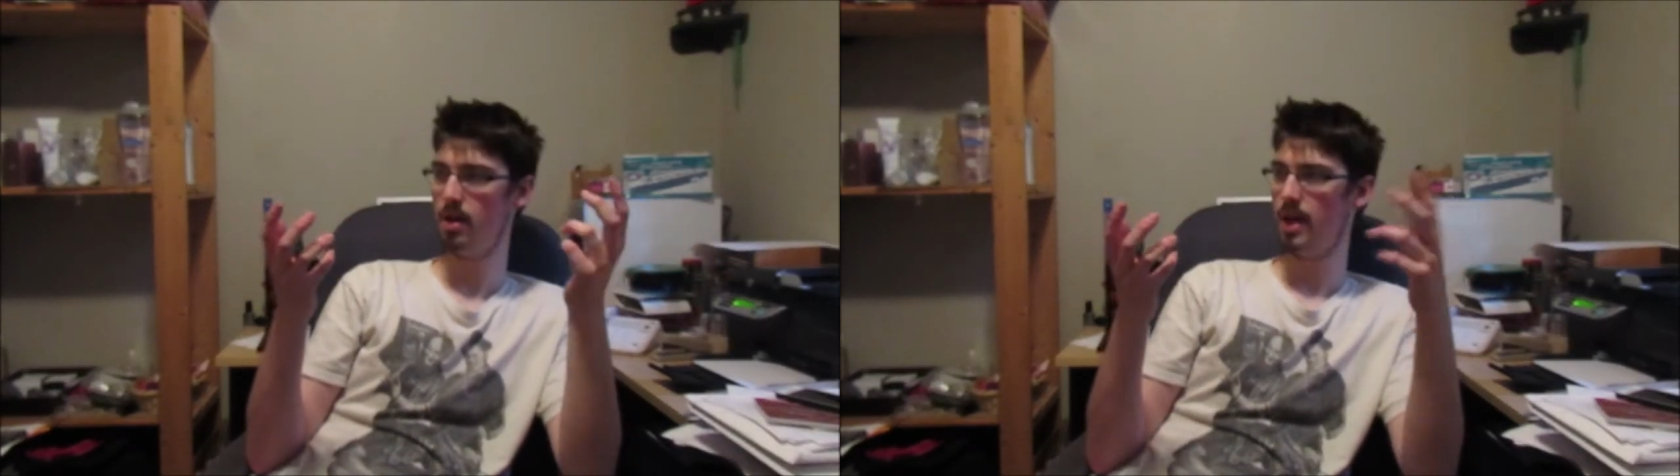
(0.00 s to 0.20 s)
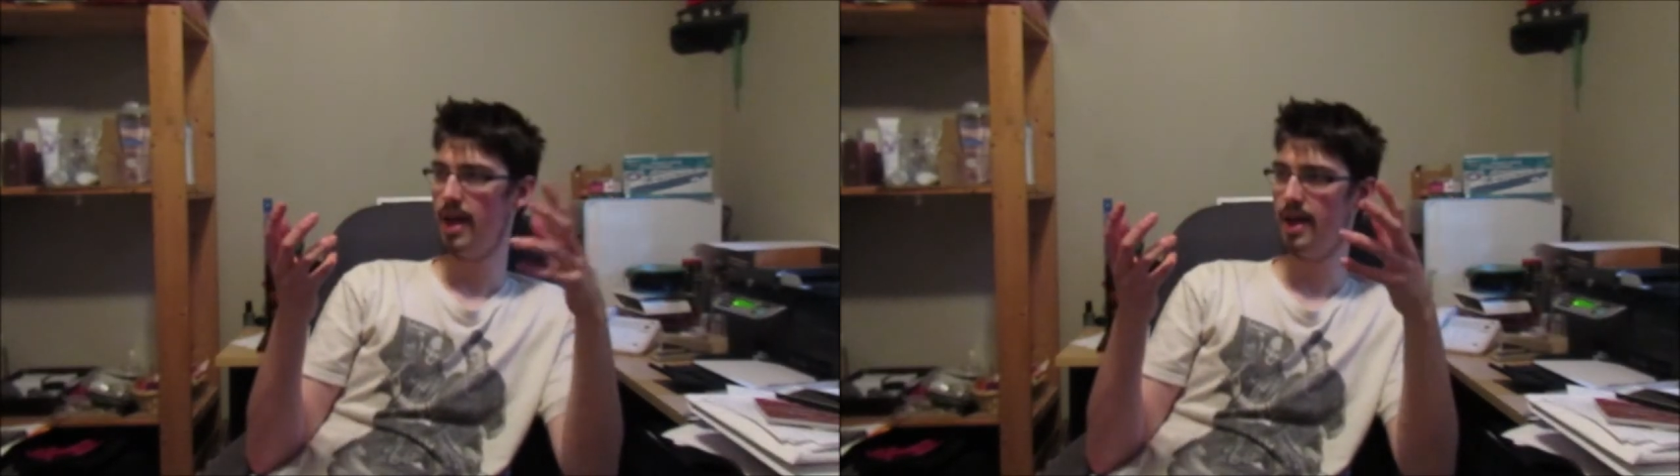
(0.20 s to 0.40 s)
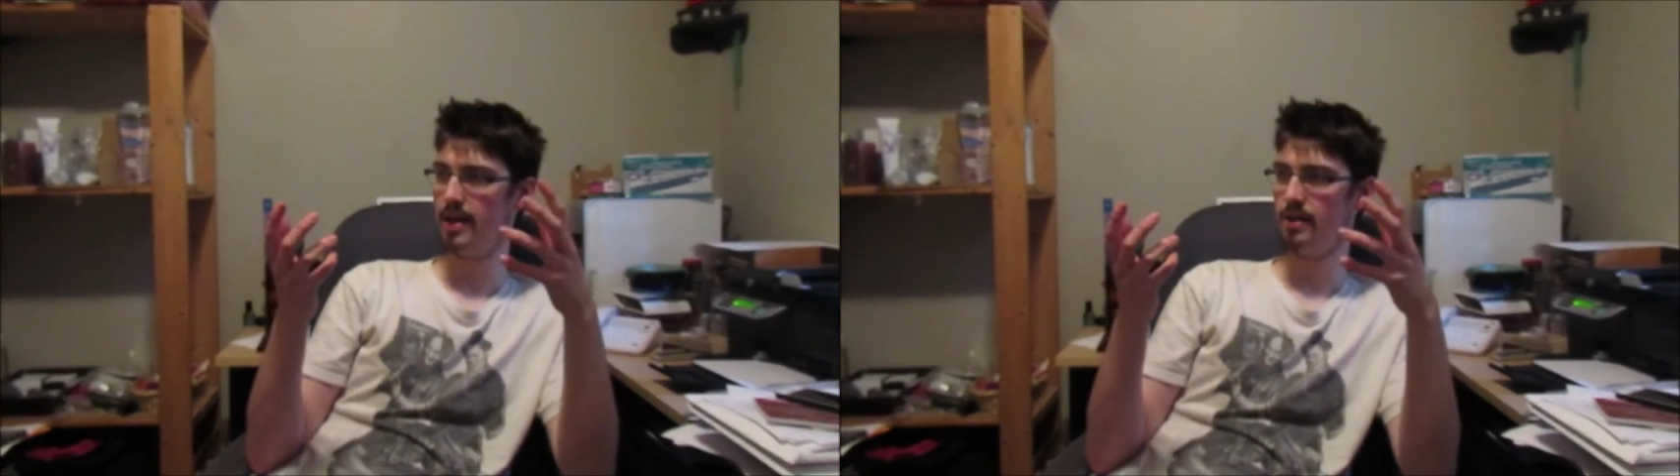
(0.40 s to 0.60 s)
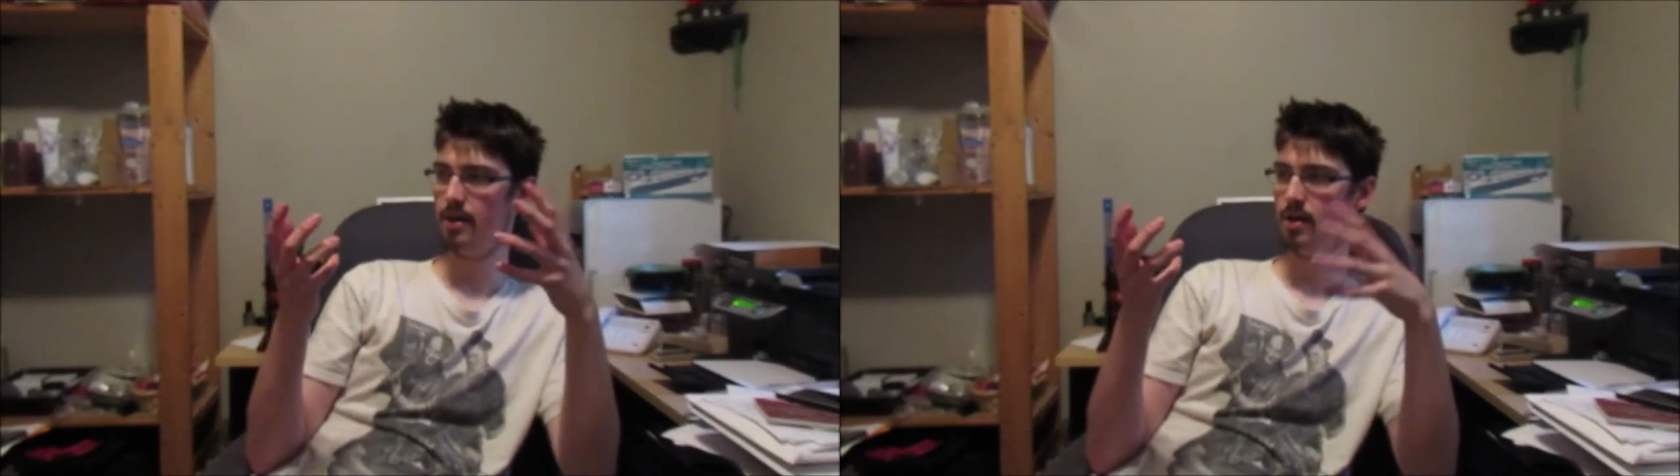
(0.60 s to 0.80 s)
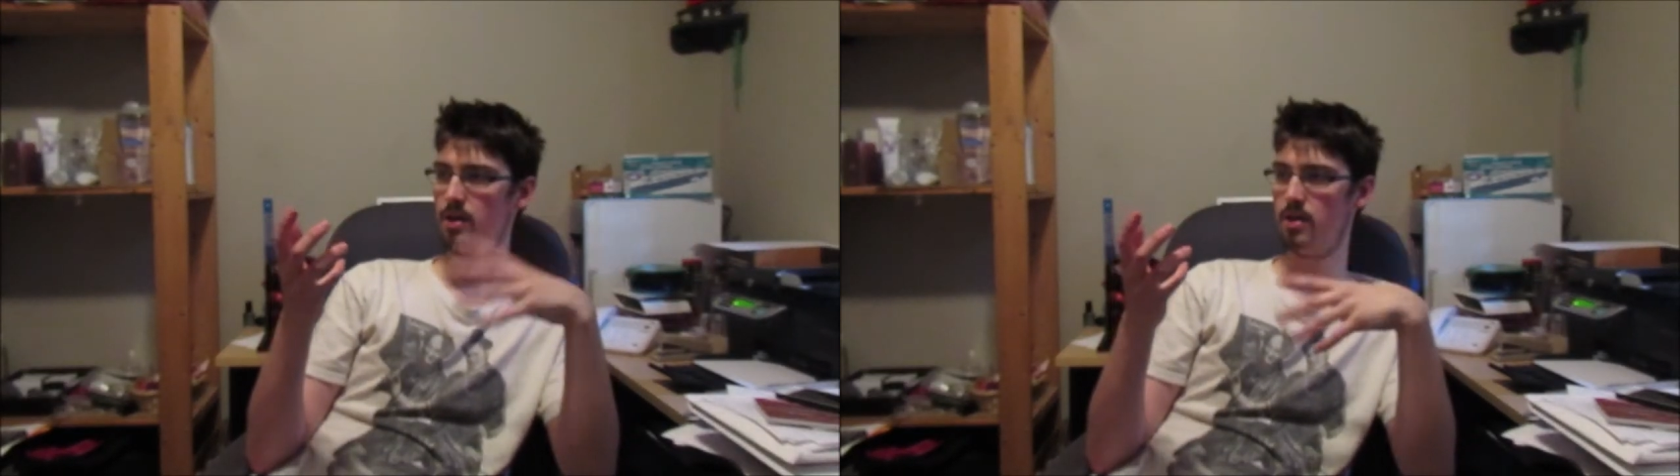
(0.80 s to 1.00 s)
And
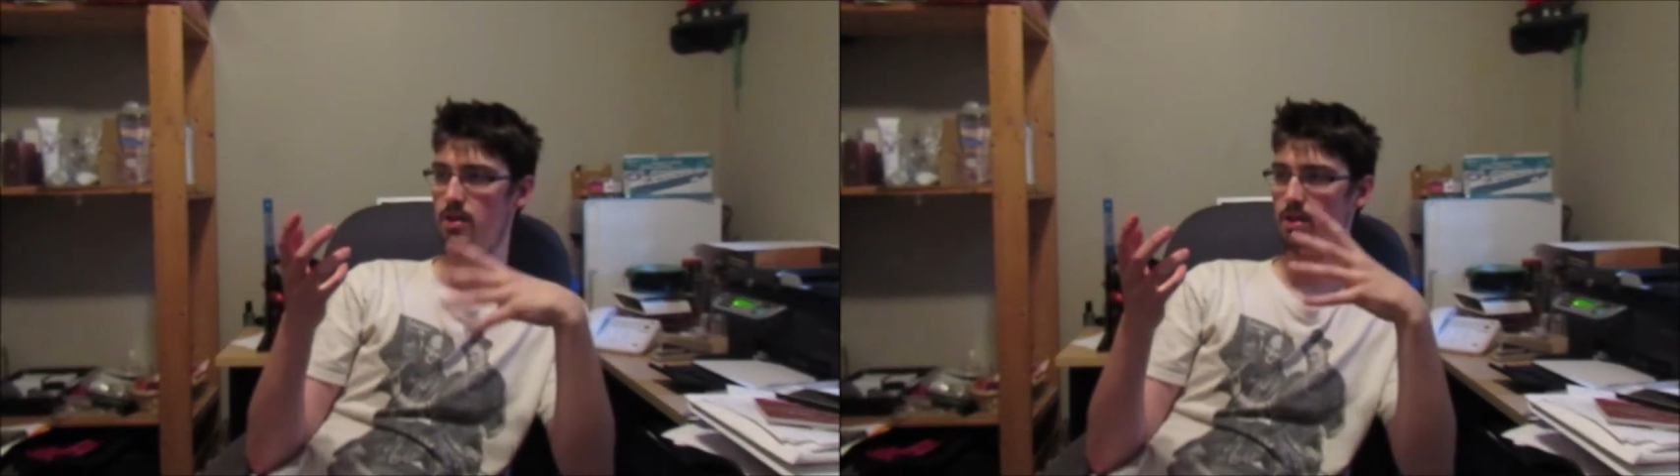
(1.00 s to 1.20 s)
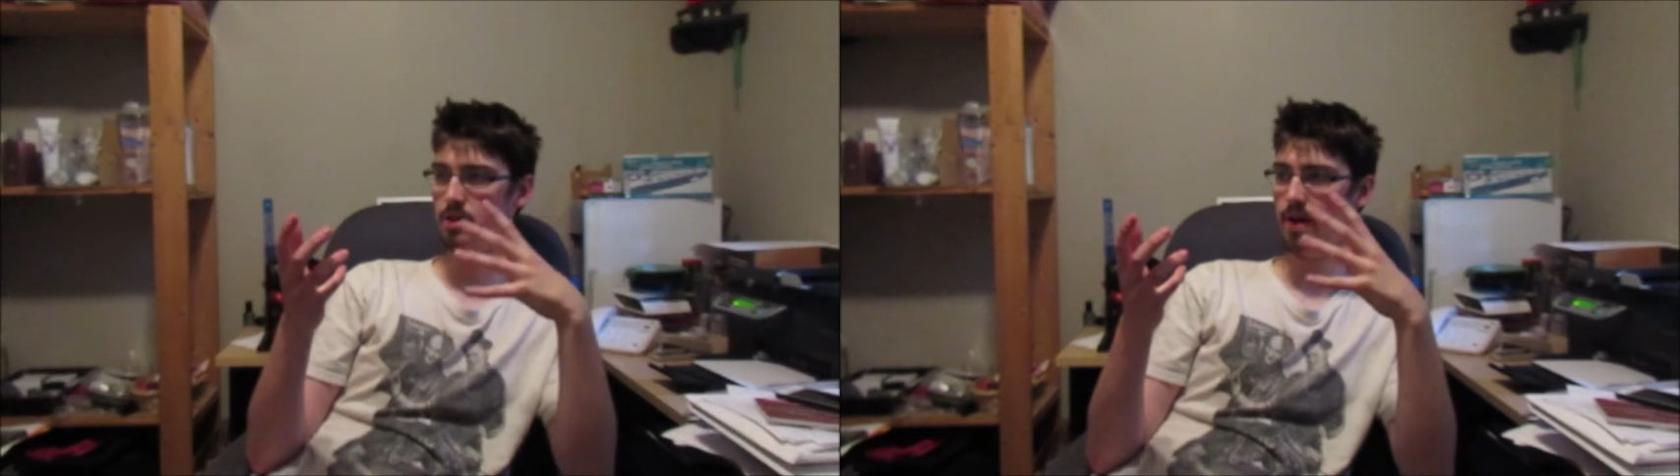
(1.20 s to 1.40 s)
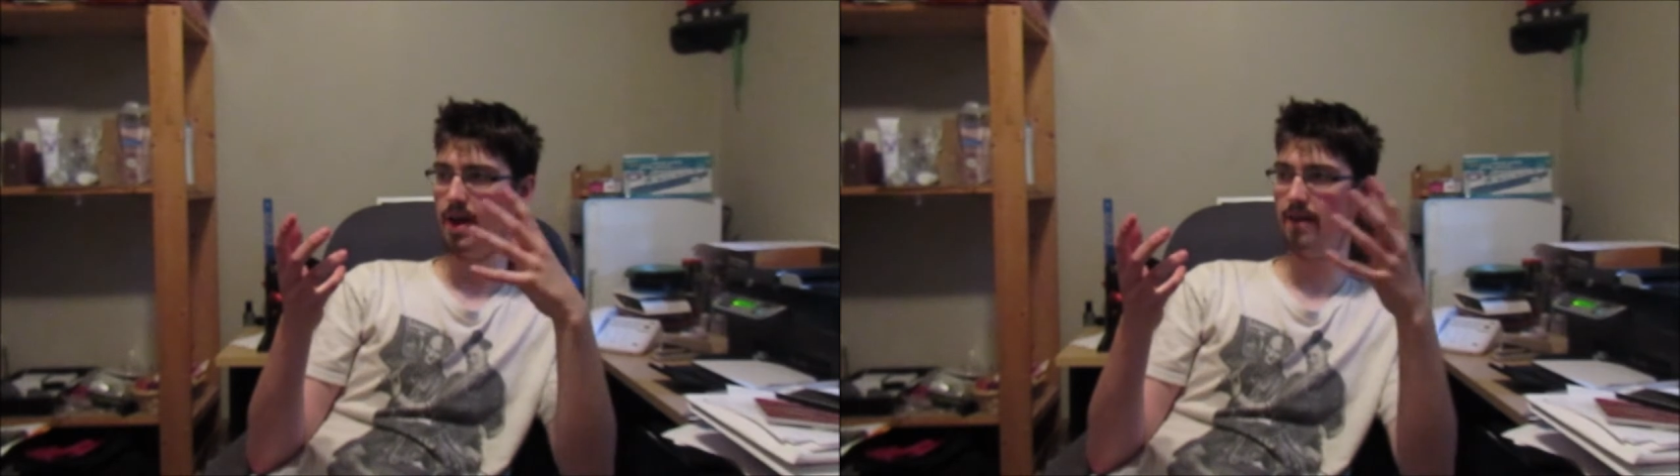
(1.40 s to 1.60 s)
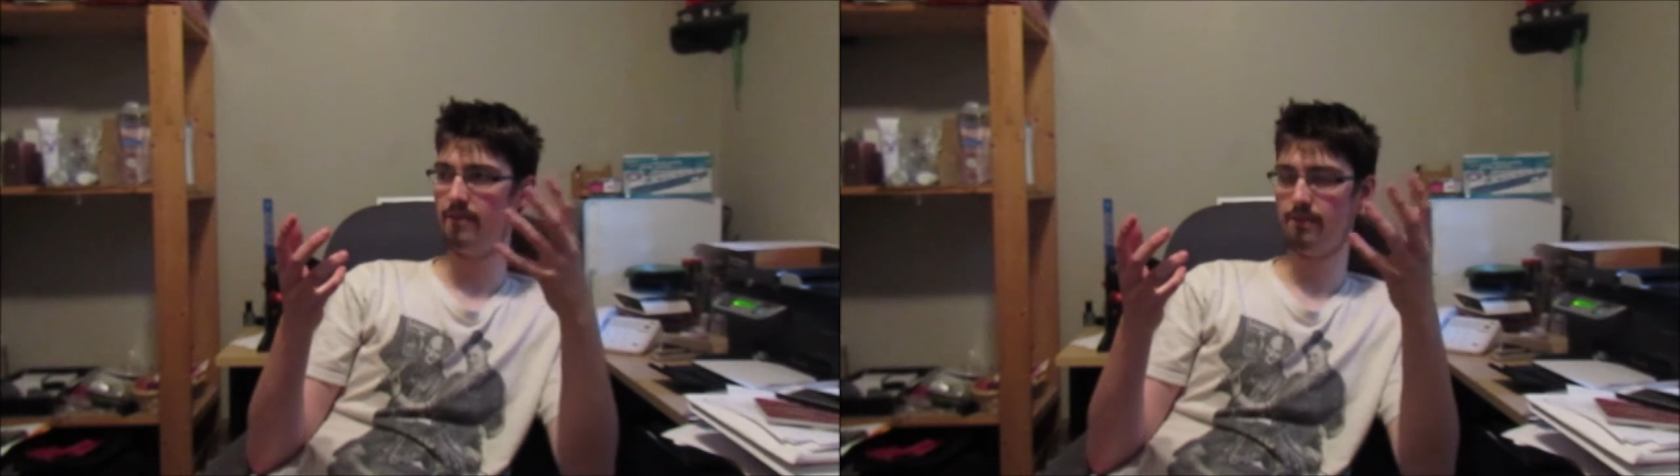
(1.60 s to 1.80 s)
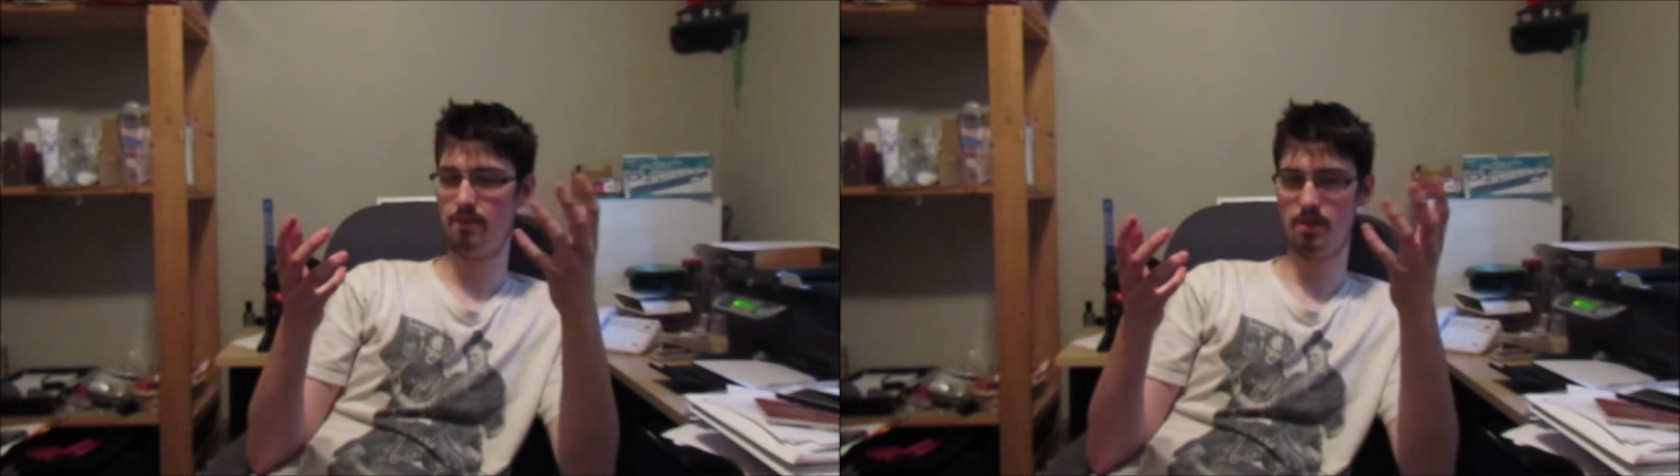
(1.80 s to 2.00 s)
you have